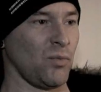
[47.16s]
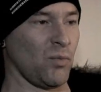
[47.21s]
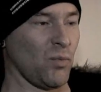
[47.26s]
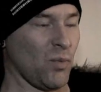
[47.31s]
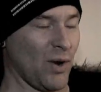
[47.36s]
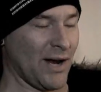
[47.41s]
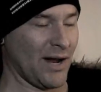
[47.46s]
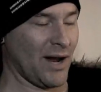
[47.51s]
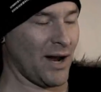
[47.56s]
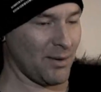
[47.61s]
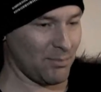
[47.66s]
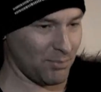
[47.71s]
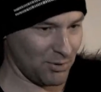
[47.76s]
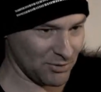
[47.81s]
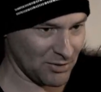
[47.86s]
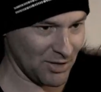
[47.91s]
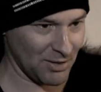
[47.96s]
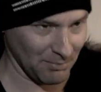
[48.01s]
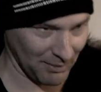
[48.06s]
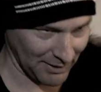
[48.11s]
way I
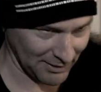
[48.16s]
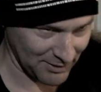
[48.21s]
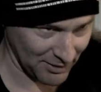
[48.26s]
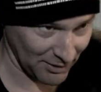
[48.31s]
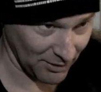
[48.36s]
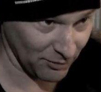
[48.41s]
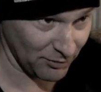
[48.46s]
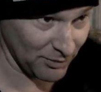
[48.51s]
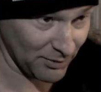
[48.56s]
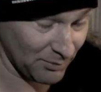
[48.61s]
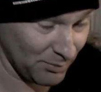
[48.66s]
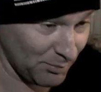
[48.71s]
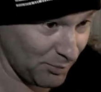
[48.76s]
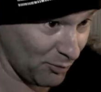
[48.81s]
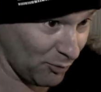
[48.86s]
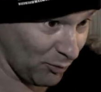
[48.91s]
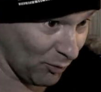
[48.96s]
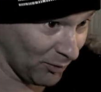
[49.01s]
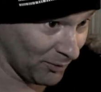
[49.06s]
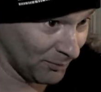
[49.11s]
present myself and
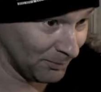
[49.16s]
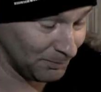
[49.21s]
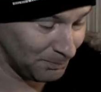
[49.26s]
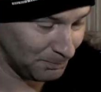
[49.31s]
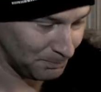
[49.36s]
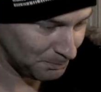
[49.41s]
perform,